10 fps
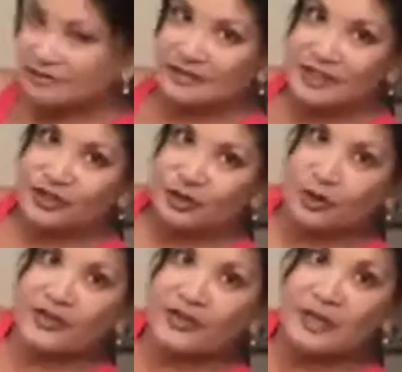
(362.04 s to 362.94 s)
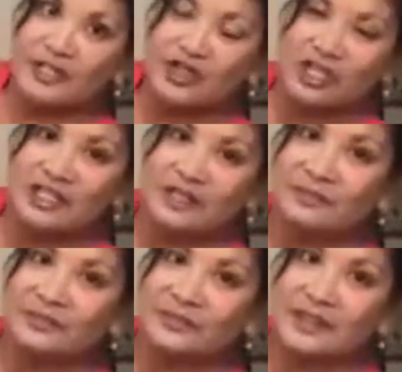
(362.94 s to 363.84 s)
So you're on the butt cheek,
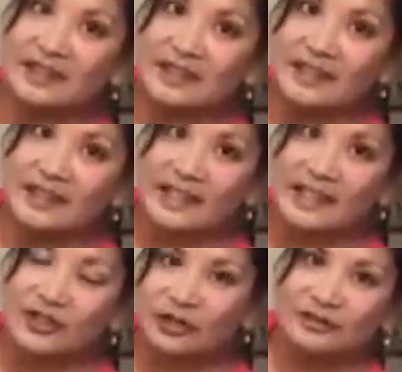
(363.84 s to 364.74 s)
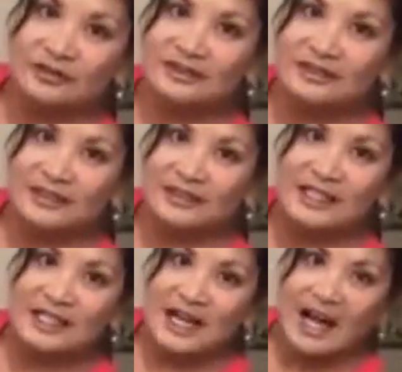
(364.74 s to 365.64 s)
this ankle.
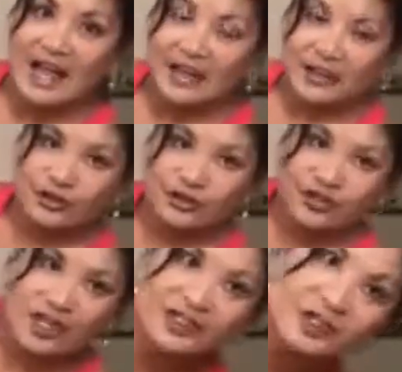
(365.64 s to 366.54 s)
And then you're just going